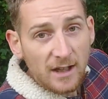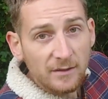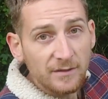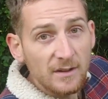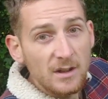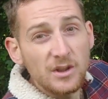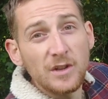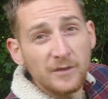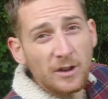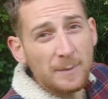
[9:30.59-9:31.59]
shelf,
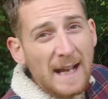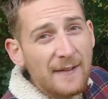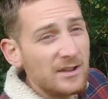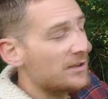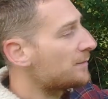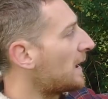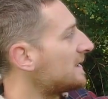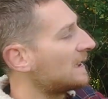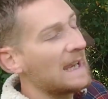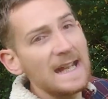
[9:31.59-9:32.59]
you've got to be having your
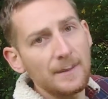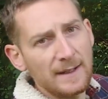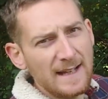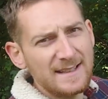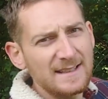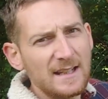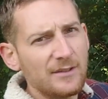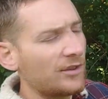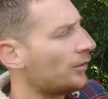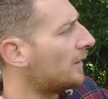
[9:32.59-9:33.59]
spraying ticket. Anyway, that's
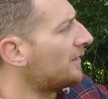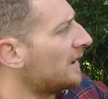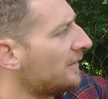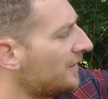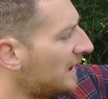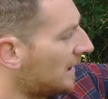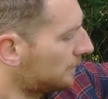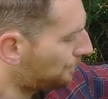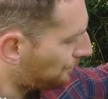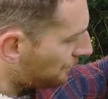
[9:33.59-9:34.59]
another story for another
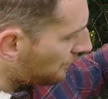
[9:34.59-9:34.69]
video.